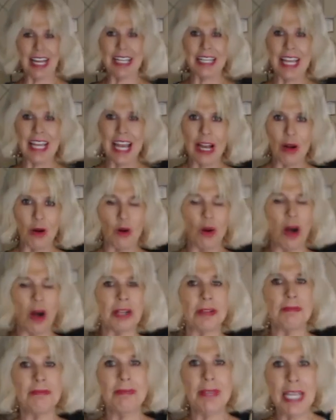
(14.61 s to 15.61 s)
that. Now,
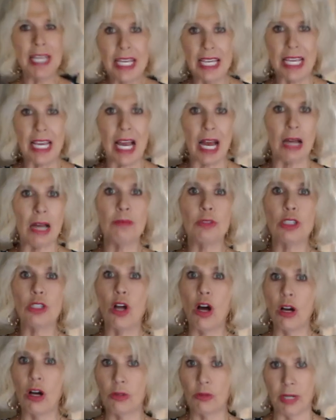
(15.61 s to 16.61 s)
on me, I'm
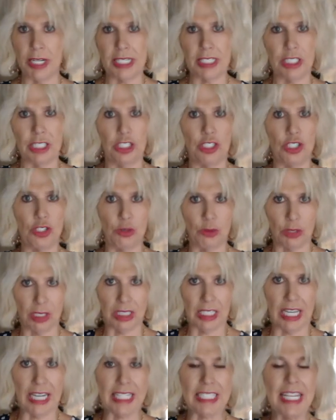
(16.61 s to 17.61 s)
long waisted,
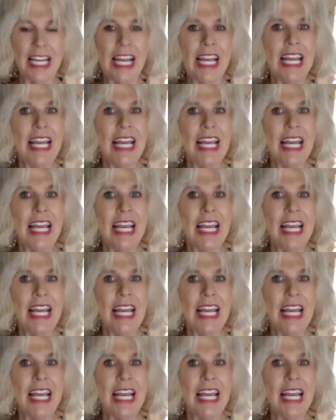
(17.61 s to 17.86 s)
short leg.